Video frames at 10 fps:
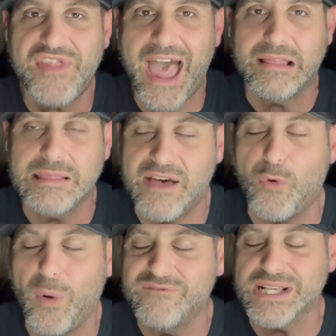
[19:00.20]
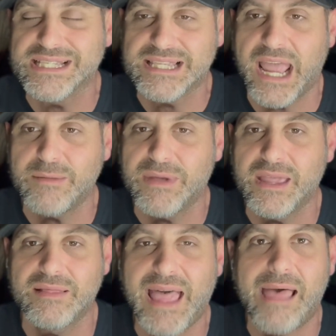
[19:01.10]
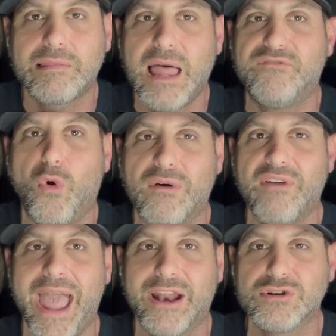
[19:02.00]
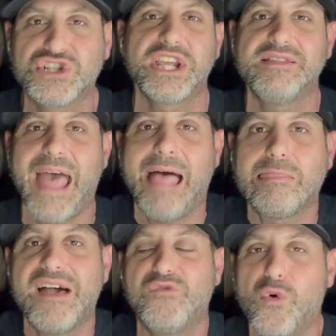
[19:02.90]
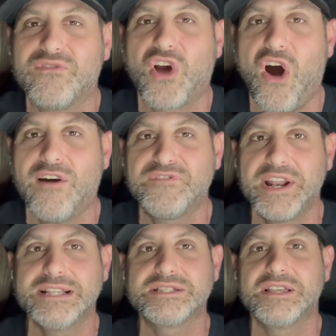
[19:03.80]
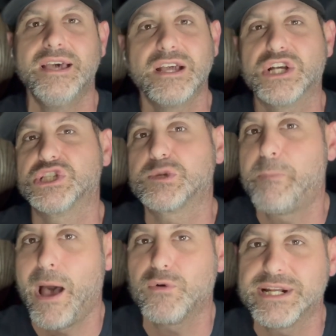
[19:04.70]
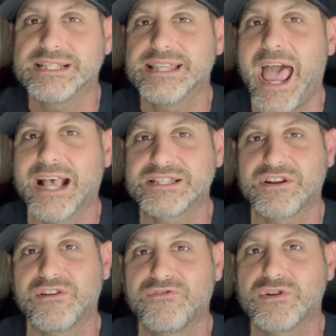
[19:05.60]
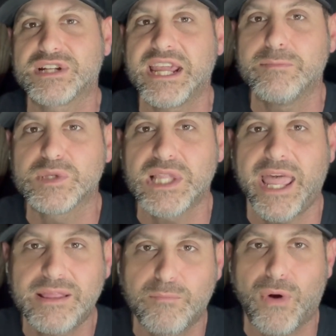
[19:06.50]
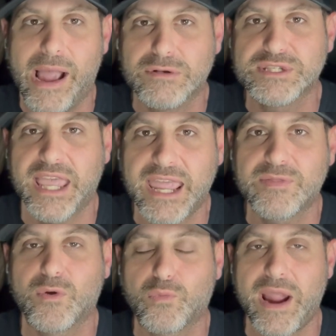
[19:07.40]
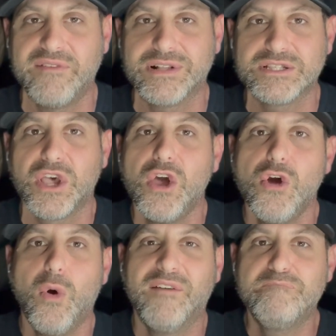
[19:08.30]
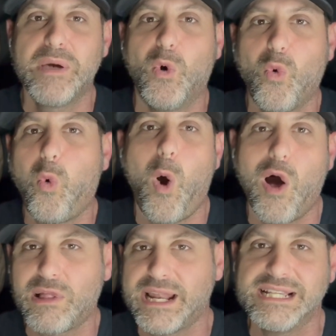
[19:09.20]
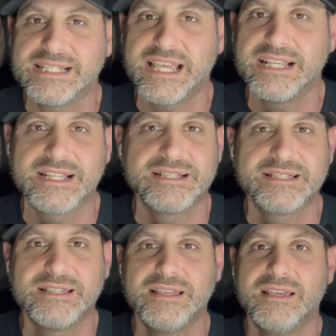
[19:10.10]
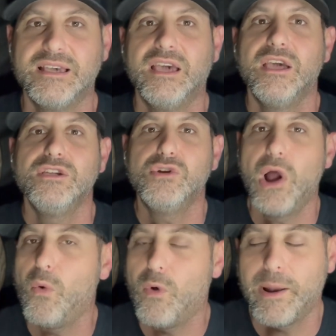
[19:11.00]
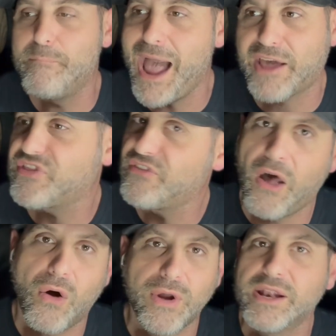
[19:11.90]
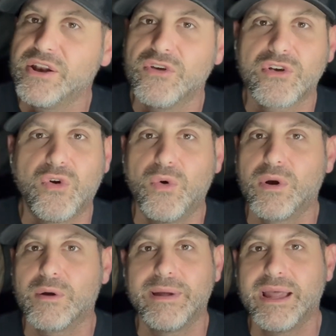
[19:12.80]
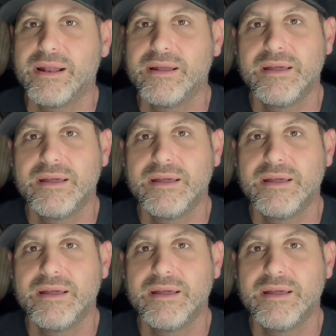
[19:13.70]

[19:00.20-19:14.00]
that level of excitement, that level of energy, that level of confidence could spell disaster for teams like the Browns and the Ravens who have built quality seasons. You don't want to back the dog into the corner, man.